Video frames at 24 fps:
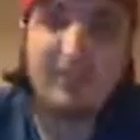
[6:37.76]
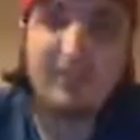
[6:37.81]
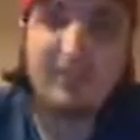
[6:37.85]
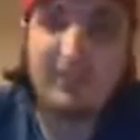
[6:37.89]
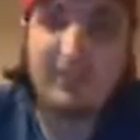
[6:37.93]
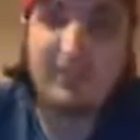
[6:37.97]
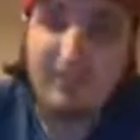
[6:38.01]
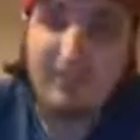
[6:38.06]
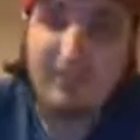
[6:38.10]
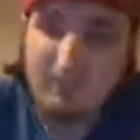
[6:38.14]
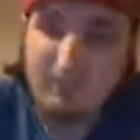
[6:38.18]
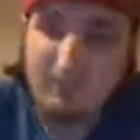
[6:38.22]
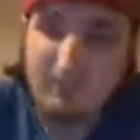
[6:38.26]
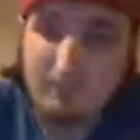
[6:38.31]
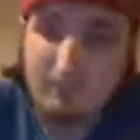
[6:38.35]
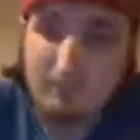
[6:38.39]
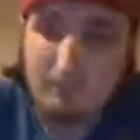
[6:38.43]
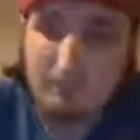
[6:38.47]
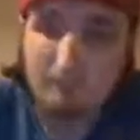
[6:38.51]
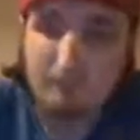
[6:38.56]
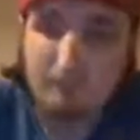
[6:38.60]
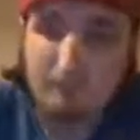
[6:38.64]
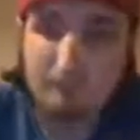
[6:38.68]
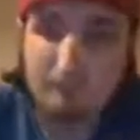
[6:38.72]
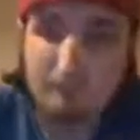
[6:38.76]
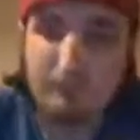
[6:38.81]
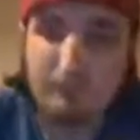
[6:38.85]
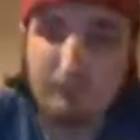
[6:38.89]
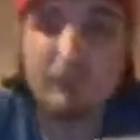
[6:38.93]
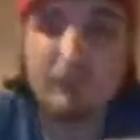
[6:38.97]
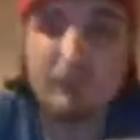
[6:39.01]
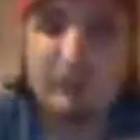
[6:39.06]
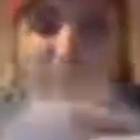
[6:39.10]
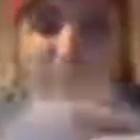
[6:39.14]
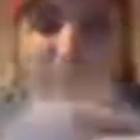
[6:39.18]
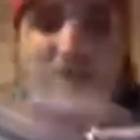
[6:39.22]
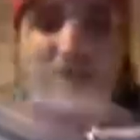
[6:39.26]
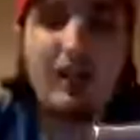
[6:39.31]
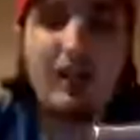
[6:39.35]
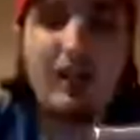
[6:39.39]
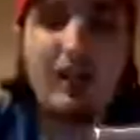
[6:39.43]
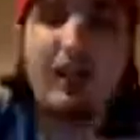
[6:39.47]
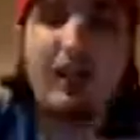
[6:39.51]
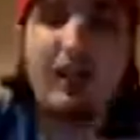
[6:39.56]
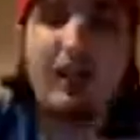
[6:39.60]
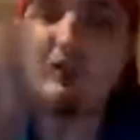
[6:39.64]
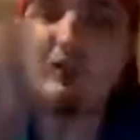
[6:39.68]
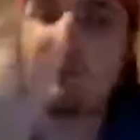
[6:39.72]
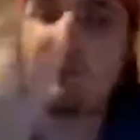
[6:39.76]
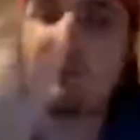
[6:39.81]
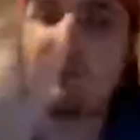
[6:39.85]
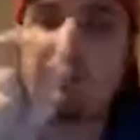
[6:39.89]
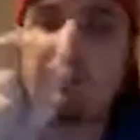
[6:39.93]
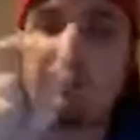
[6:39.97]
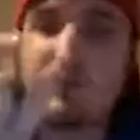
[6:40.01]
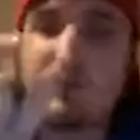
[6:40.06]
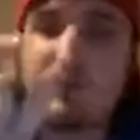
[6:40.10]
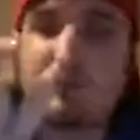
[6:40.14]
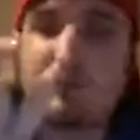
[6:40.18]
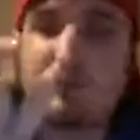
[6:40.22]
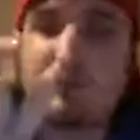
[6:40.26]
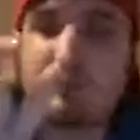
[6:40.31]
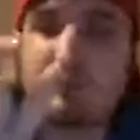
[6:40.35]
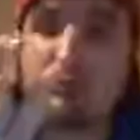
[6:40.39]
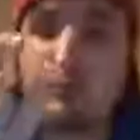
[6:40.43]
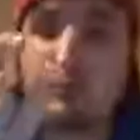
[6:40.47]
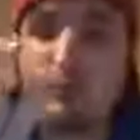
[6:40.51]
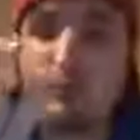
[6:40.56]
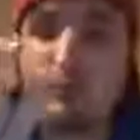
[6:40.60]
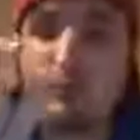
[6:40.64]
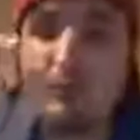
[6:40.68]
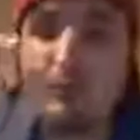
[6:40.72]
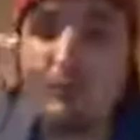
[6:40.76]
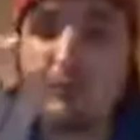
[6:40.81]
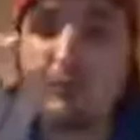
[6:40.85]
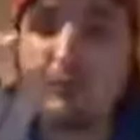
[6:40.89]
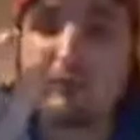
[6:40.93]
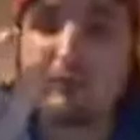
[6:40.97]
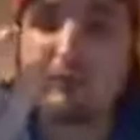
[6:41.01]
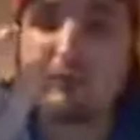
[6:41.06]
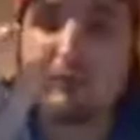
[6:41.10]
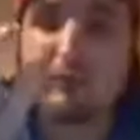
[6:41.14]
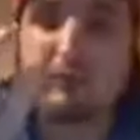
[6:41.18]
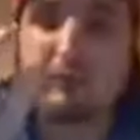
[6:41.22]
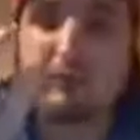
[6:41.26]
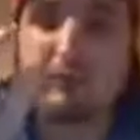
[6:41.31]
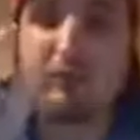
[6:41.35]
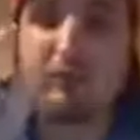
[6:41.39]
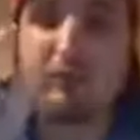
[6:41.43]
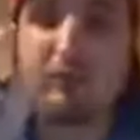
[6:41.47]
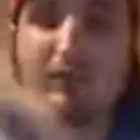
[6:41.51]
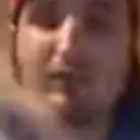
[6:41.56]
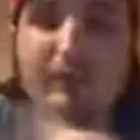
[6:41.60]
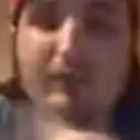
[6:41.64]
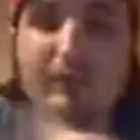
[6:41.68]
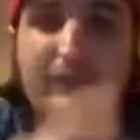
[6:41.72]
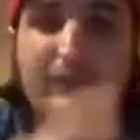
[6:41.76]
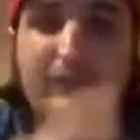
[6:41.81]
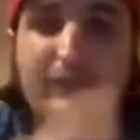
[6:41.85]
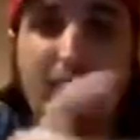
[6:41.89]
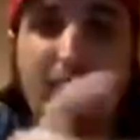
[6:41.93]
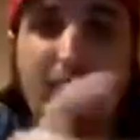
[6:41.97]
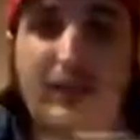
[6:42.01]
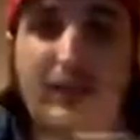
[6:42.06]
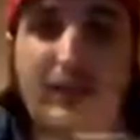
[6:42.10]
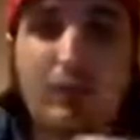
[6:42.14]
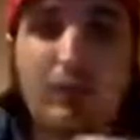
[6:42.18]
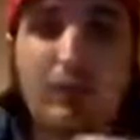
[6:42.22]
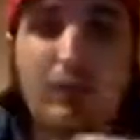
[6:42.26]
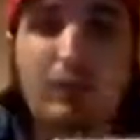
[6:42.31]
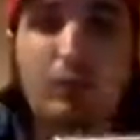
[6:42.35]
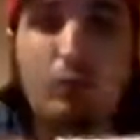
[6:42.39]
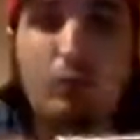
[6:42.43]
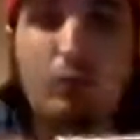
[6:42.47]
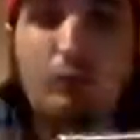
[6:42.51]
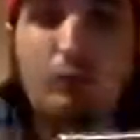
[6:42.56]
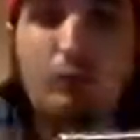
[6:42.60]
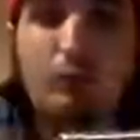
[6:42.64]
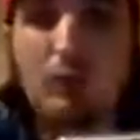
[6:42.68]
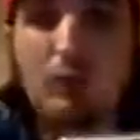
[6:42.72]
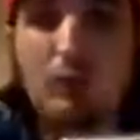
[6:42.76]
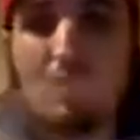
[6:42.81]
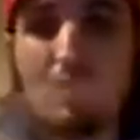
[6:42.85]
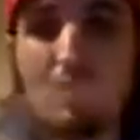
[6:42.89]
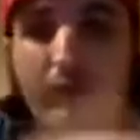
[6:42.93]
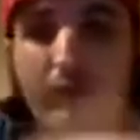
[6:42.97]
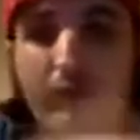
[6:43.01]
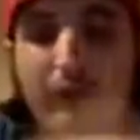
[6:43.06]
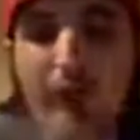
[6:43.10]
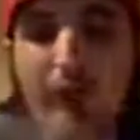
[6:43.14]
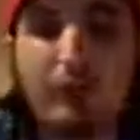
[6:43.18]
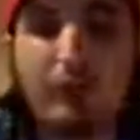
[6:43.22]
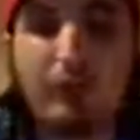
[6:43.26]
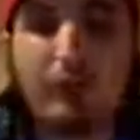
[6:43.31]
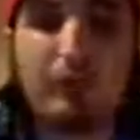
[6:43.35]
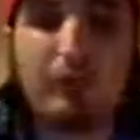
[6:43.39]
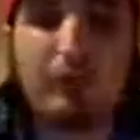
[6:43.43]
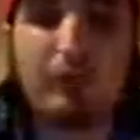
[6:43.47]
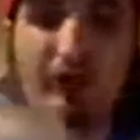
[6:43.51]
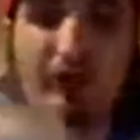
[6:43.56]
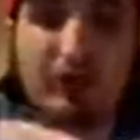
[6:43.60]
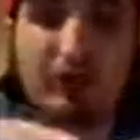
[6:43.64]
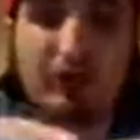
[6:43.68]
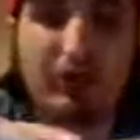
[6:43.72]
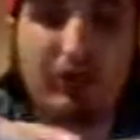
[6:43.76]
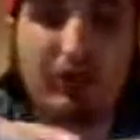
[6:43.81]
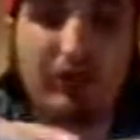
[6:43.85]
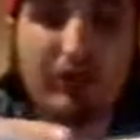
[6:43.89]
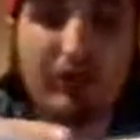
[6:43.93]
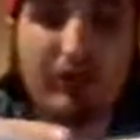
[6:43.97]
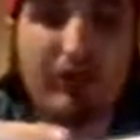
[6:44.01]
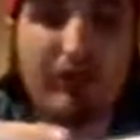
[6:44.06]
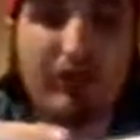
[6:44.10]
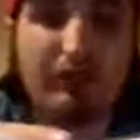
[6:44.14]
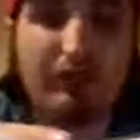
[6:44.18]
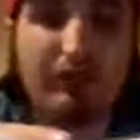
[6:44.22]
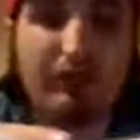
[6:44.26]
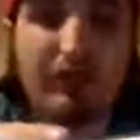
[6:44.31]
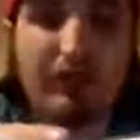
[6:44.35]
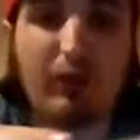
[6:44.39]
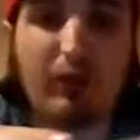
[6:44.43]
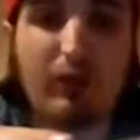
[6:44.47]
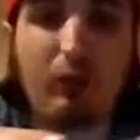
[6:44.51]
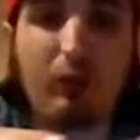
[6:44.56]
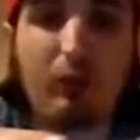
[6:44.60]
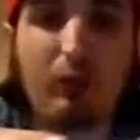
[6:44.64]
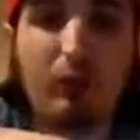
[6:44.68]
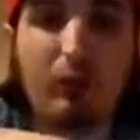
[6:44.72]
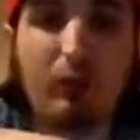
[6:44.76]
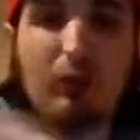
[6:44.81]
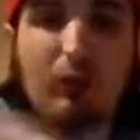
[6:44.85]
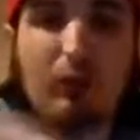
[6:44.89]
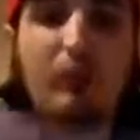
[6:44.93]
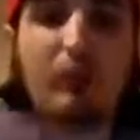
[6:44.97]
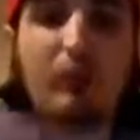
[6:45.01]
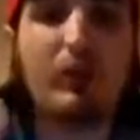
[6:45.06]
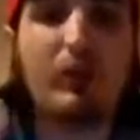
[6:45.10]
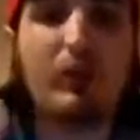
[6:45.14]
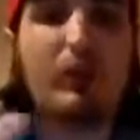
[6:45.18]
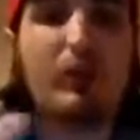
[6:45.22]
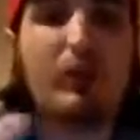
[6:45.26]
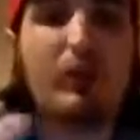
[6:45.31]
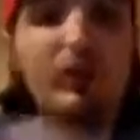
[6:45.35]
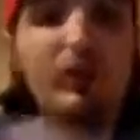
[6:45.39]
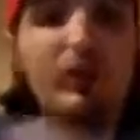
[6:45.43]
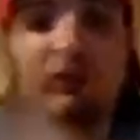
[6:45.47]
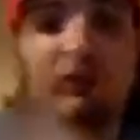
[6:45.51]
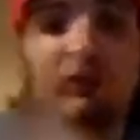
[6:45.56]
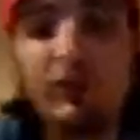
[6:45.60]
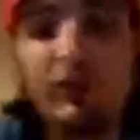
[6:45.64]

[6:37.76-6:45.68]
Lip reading: then you're going to have a very small amount of actual surface thread on one part of the mod, which is going to give you that wobble. So